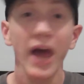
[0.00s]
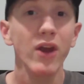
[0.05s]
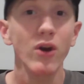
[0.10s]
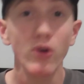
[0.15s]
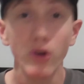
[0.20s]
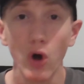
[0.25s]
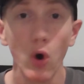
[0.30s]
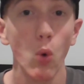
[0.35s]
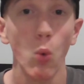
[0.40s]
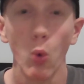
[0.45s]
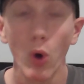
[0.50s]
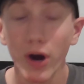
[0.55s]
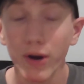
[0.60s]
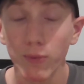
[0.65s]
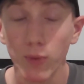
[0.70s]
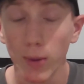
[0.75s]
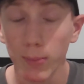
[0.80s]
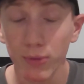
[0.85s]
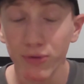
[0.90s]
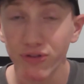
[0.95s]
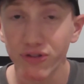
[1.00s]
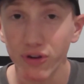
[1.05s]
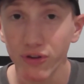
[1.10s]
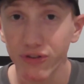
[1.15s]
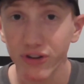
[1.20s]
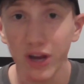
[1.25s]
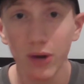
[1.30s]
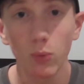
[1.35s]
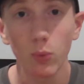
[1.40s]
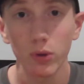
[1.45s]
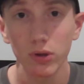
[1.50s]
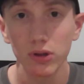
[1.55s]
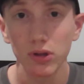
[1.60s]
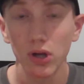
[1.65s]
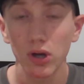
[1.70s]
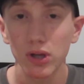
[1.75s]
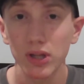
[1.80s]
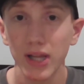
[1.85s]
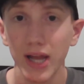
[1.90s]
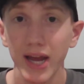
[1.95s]
I don't know what Rumpelstiltskin would
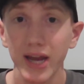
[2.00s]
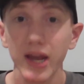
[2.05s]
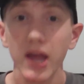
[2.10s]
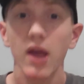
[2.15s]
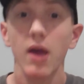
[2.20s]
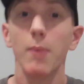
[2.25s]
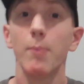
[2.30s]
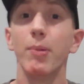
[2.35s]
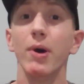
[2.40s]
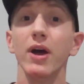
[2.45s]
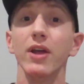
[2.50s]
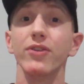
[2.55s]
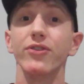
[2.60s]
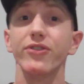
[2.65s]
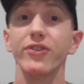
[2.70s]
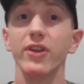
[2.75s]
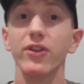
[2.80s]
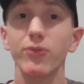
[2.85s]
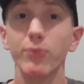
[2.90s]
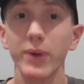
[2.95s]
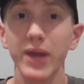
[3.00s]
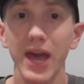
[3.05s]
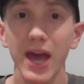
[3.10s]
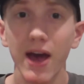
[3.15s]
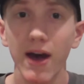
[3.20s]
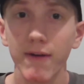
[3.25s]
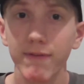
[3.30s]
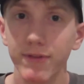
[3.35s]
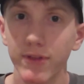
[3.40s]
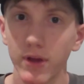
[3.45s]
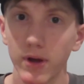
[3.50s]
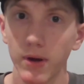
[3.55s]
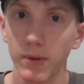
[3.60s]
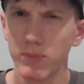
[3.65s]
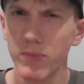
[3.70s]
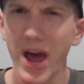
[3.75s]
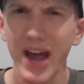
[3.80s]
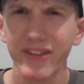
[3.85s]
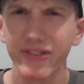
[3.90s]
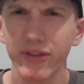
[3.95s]
look like, but since we have the
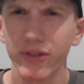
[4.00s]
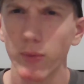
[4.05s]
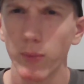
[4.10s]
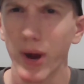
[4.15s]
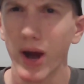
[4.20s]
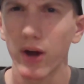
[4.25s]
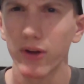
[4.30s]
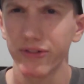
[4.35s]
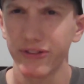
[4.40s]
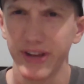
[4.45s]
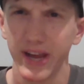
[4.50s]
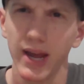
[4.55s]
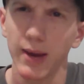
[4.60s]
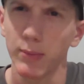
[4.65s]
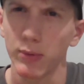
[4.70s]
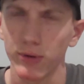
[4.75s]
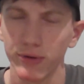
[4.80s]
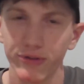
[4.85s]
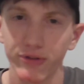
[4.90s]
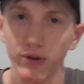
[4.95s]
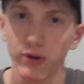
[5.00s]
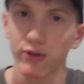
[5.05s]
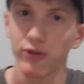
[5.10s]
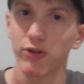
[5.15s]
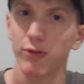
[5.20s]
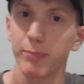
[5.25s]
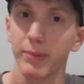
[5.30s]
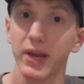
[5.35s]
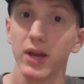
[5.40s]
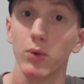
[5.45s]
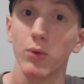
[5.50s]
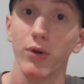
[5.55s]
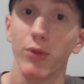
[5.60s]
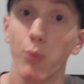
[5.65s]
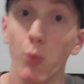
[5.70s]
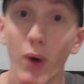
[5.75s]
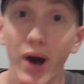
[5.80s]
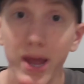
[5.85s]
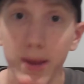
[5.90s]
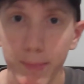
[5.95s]
Knights of the Round Table, so to speak, with
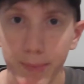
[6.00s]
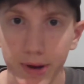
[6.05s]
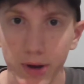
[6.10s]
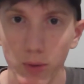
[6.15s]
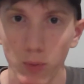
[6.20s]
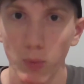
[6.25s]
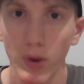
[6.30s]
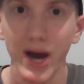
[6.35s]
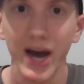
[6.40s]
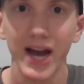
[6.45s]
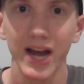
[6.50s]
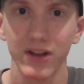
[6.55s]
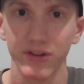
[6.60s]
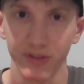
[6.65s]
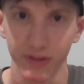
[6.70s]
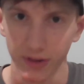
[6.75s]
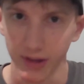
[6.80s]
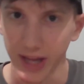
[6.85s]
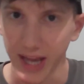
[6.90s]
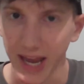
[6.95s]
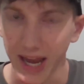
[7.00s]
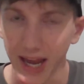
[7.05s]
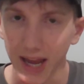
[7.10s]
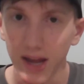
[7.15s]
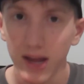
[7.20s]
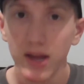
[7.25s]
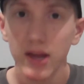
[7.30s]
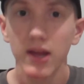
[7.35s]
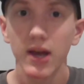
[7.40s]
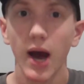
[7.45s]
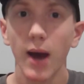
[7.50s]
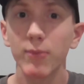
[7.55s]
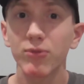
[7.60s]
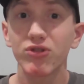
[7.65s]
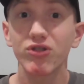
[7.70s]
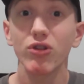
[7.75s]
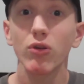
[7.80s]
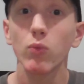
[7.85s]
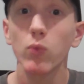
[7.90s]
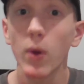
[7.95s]
Whitebeard Rise in the gang, I'm
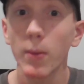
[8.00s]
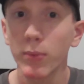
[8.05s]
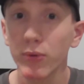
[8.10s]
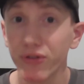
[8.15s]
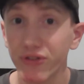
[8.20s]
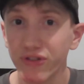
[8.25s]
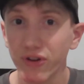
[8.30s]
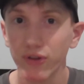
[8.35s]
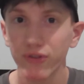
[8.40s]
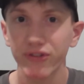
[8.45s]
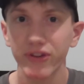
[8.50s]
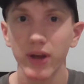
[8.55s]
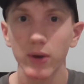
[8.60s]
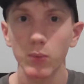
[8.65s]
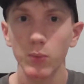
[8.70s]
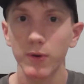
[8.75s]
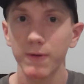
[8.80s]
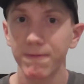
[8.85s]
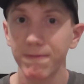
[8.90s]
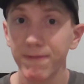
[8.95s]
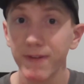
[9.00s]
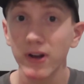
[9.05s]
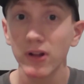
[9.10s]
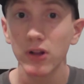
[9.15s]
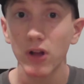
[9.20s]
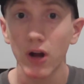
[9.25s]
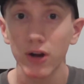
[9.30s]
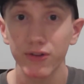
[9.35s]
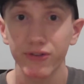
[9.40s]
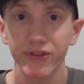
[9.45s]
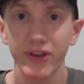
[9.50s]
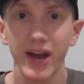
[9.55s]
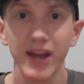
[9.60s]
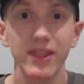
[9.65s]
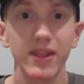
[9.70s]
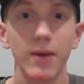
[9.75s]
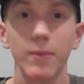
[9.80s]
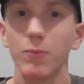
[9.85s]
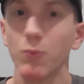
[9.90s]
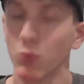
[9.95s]
sure Rumpelstiltskin would fit alongside
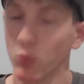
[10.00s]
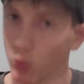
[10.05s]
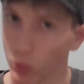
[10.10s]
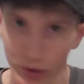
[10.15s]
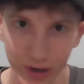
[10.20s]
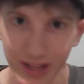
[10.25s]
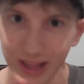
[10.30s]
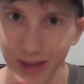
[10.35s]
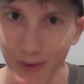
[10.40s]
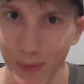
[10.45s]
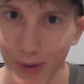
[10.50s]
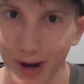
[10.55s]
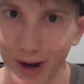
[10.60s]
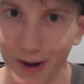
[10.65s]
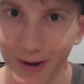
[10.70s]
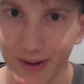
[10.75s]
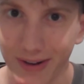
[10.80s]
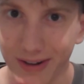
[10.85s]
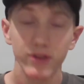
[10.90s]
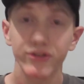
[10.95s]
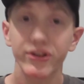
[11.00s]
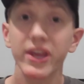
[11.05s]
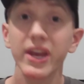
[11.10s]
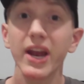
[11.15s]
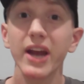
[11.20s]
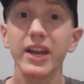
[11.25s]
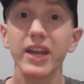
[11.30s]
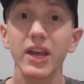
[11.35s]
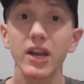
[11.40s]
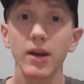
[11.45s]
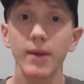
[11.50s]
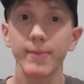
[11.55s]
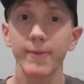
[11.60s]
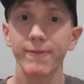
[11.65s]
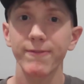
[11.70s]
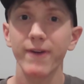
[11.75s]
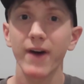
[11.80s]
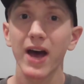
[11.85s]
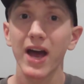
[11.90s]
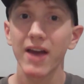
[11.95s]
them really well. Skin idea number
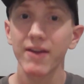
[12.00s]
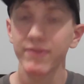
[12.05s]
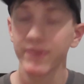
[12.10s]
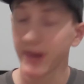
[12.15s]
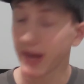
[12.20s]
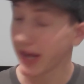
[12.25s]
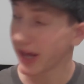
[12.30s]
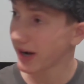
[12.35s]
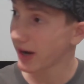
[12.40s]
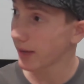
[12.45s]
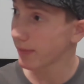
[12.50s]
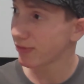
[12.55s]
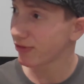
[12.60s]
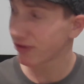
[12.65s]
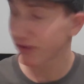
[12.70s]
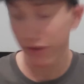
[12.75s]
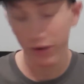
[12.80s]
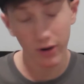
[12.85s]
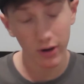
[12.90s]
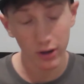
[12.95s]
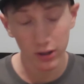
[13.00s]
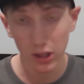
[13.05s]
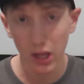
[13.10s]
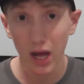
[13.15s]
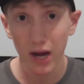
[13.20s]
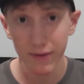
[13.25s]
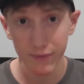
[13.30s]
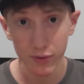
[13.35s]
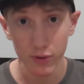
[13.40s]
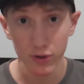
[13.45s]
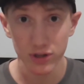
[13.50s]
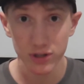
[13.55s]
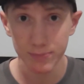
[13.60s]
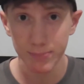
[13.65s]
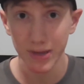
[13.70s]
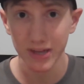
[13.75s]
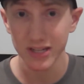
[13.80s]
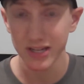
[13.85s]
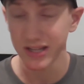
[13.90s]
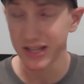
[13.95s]
5, and I'm sure a lot of you
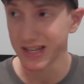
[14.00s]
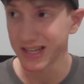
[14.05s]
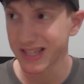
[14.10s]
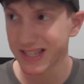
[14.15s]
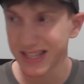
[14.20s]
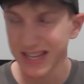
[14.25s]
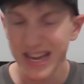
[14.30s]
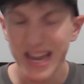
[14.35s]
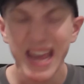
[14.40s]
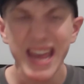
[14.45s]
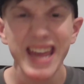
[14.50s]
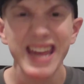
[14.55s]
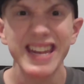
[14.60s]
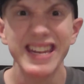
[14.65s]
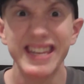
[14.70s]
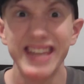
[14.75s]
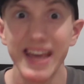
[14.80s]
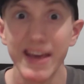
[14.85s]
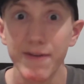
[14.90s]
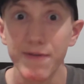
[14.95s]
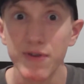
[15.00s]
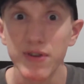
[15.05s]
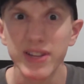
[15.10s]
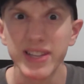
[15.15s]
expected this, Devil